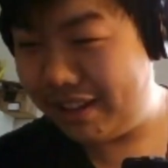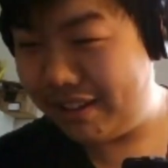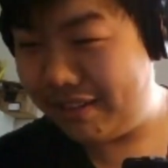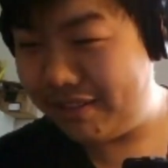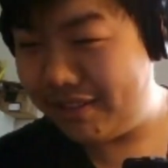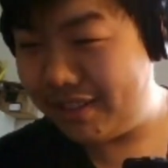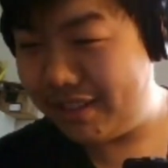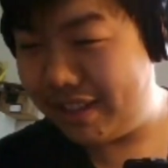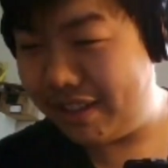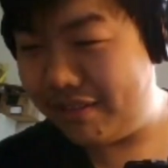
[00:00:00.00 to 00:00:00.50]

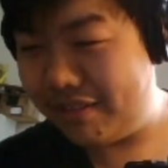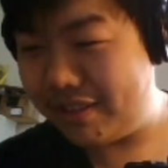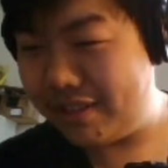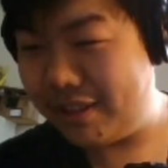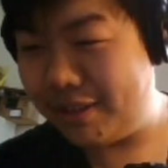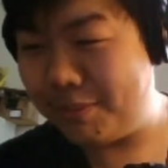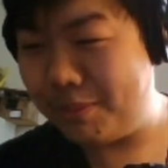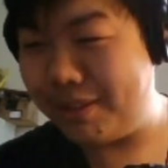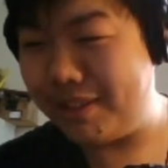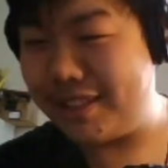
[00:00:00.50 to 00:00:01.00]
would, I would,
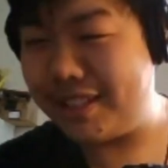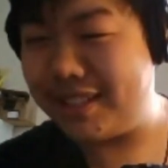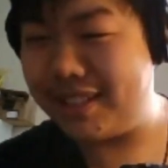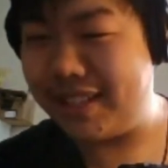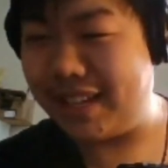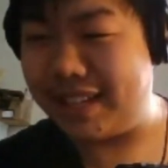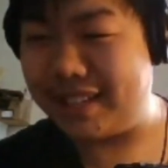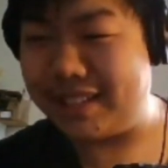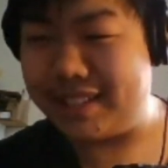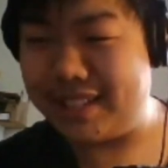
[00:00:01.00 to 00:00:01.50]
I would hope
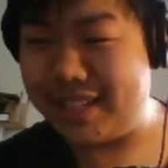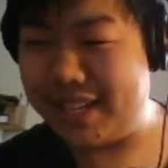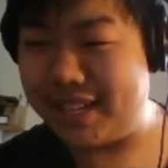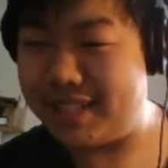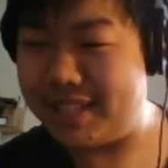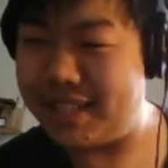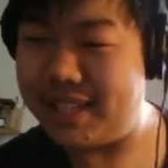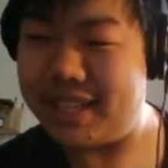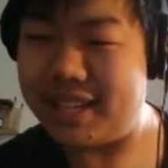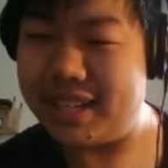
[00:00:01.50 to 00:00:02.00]
it's like
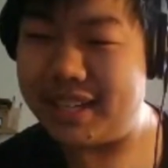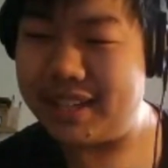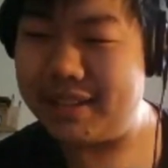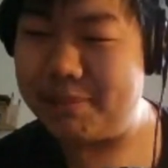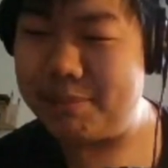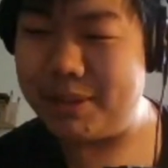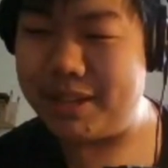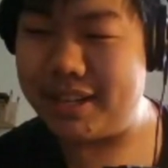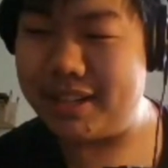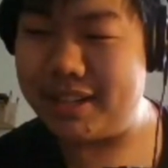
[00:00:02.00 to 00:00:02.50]
C
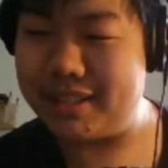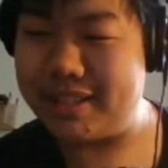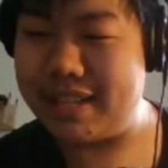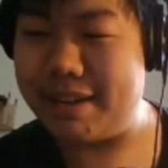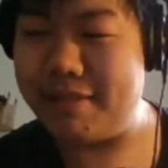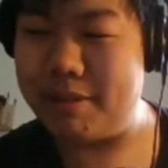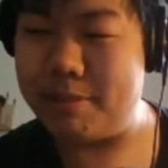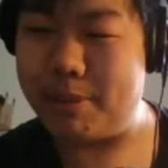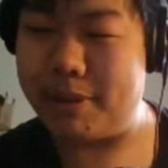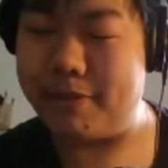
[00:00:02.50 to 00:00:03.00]
D,
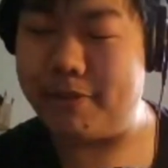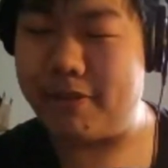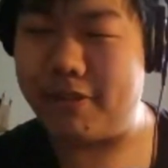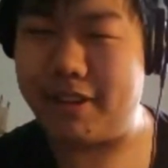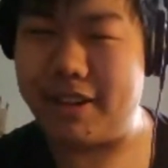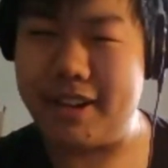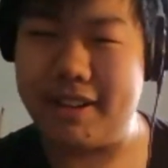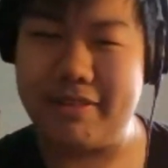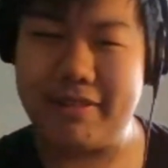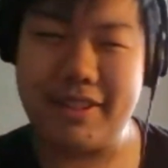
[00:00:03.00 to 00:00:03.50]
because that would be
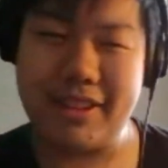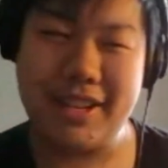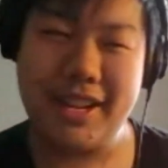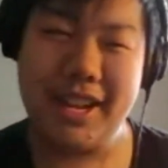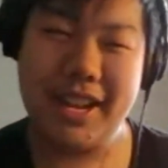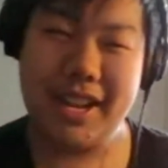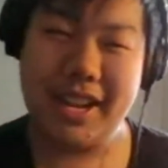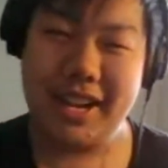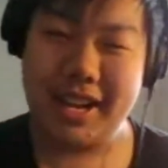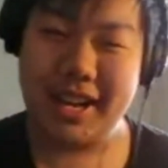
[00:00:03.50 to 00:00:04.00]
four
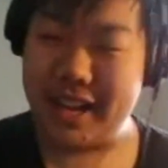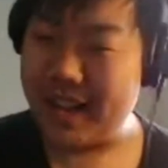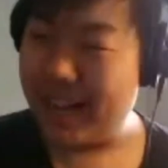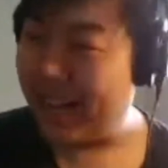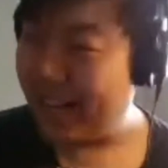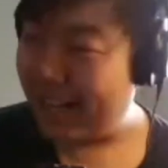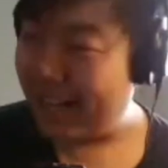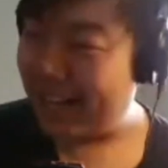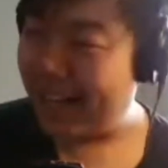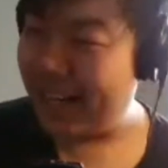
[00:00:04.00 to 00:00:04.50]
hundred.
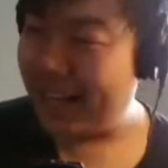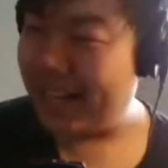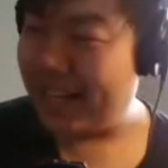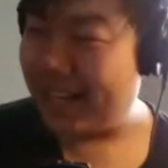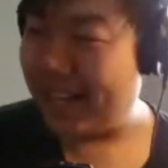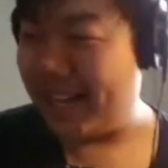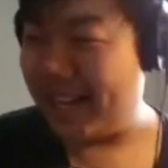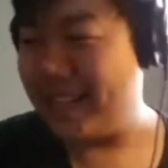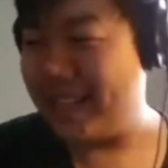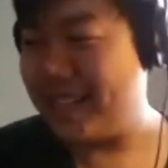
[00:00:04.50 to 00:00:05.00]
Uh, in
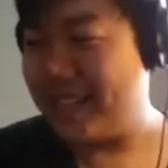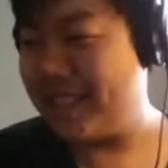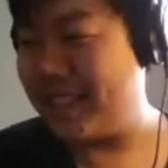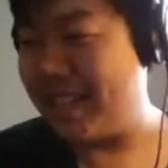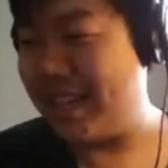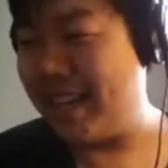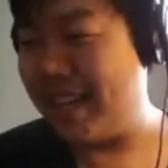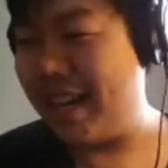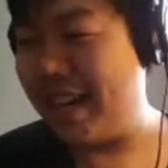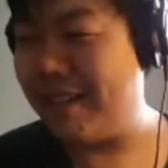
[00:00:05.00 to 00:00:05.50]
any
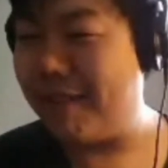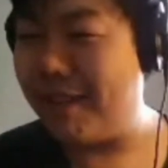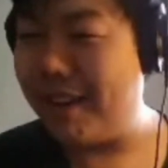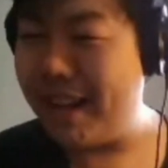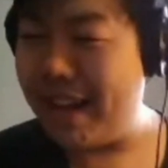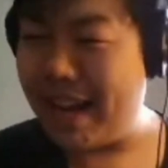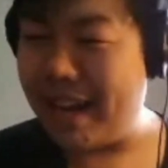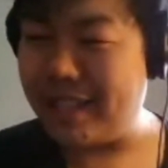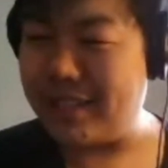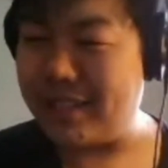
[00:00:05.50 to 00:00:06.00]
case, uh,
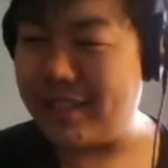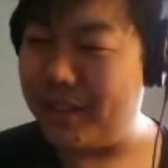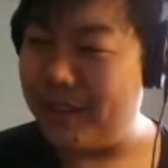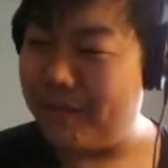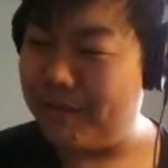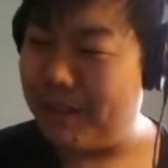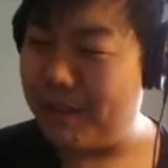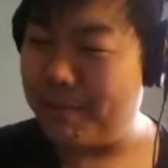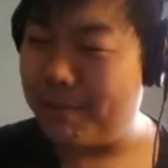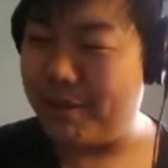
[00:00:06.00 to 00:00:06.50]
I want to
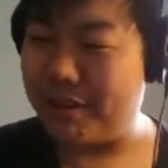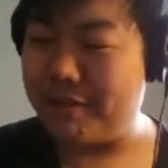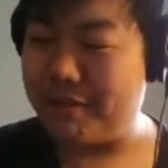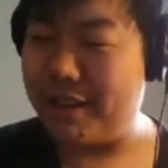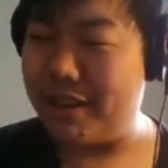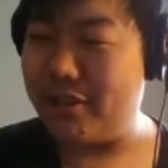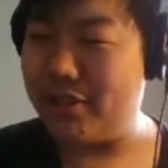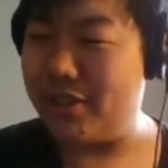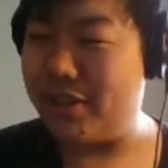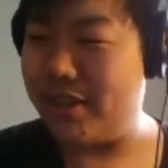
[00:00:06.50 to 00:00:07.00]
ask you one
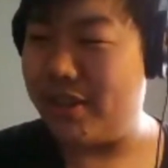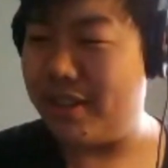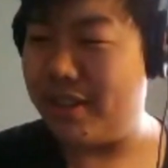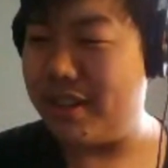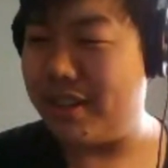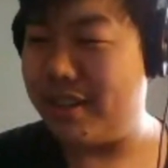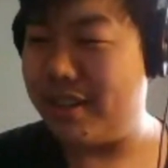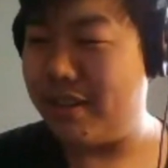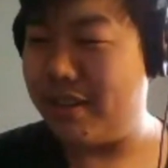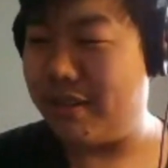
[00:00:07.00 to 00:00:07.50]
more
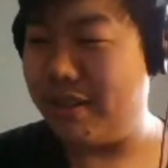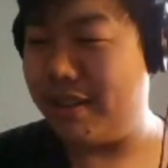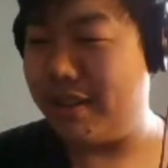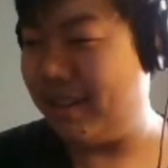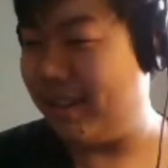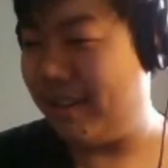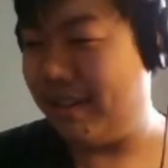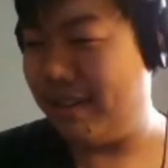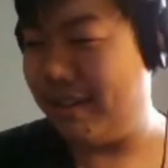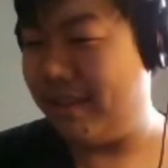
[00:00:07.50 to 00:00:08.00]
question,
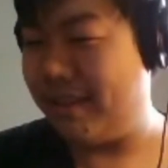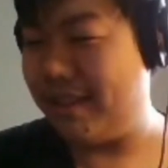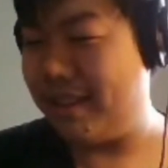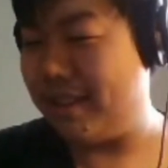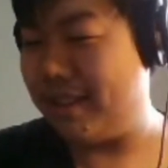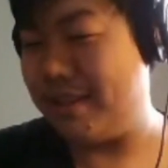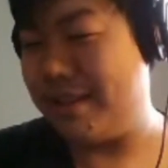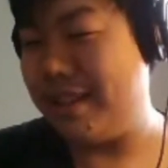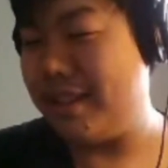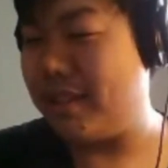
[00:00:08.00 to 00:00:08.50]
or at least, or
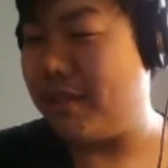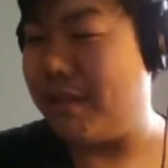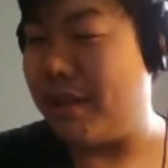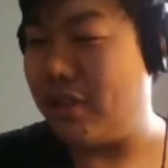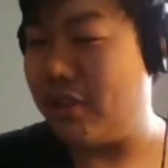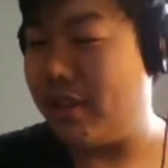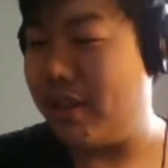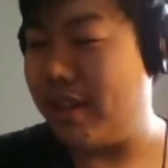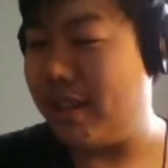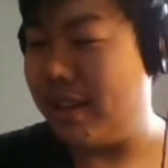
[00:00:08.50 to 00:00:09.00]
this
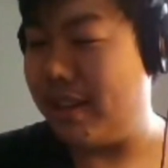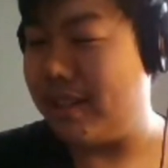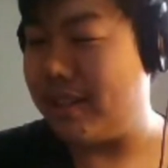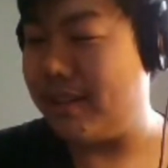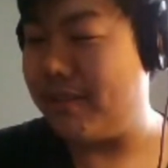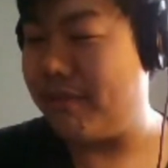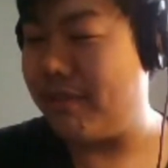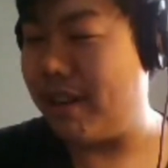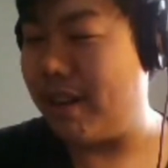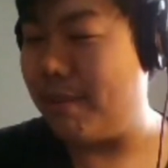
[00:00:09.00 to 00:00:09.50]
this question at
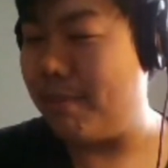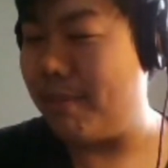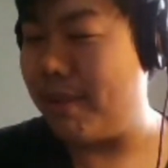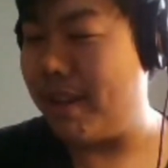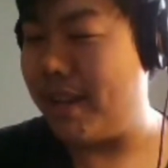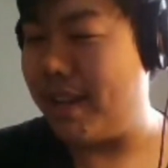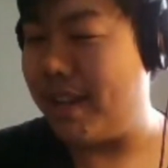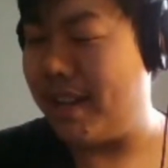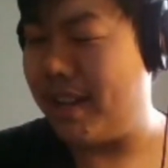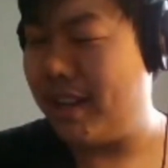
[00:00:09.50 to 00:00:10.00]
least,
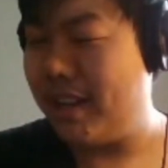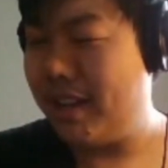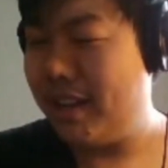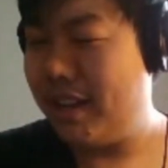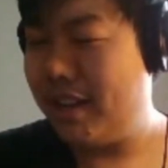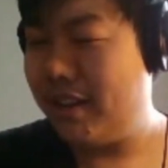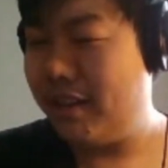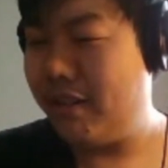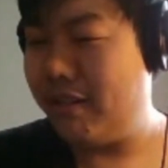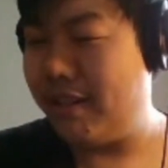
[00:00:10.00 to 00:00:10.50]
from uh,
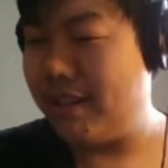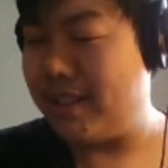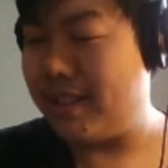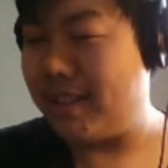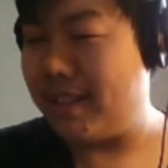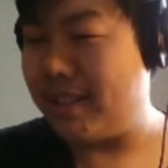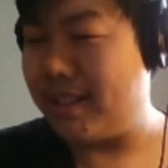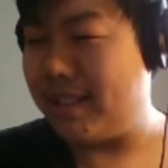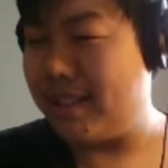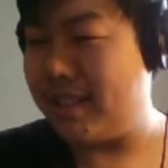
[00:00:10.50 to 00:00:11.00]

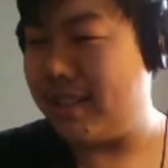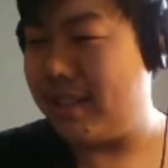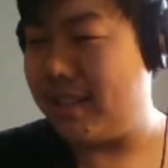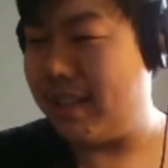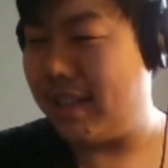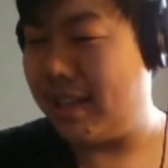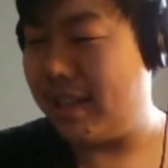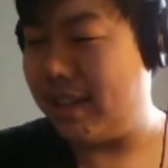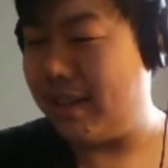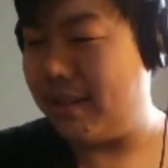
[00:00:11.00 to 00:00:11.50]
who is it?
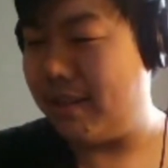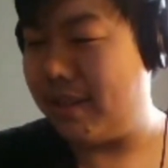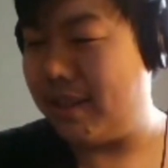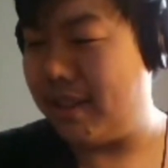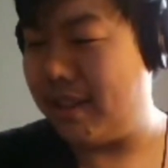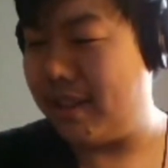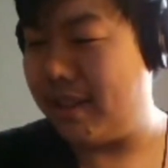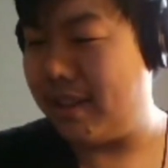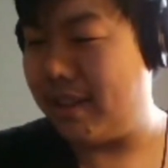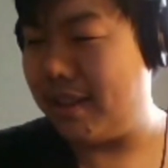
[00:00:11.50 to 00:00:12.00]

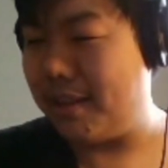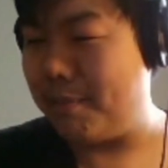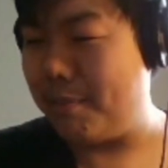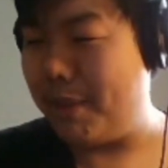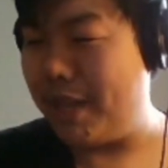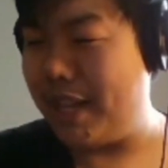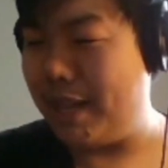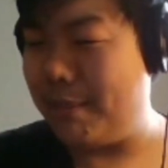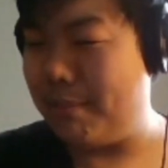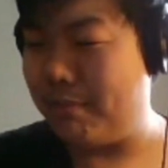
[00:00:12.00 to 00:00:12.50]
Uh, the
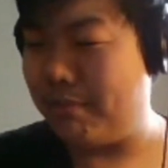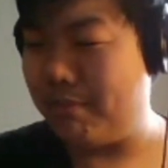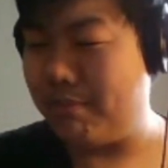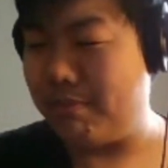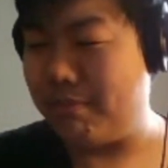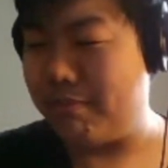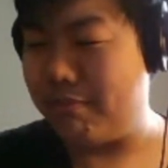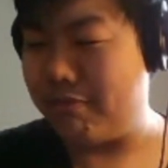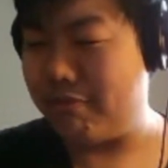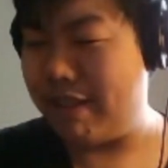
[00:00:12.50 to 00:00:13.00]
the
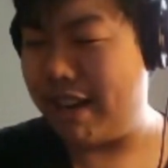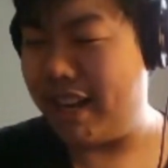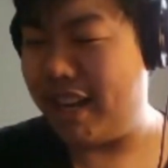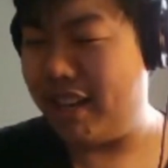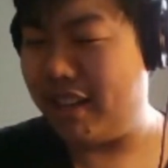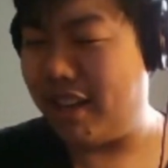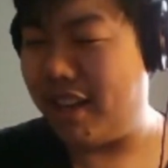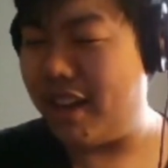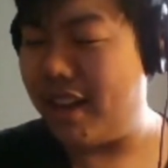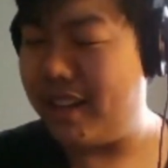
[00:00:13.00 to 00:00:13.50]
meme
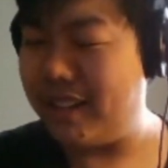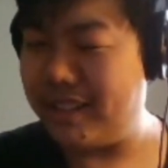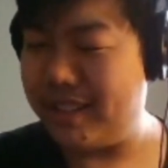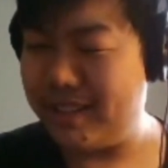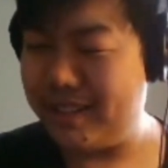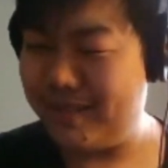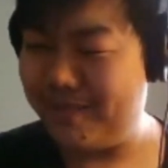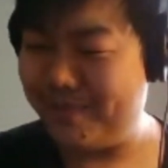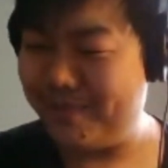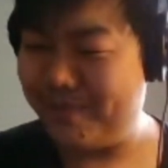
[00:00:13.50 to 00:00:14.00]

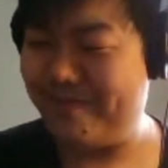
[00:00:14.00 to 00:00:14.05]
Ranglot,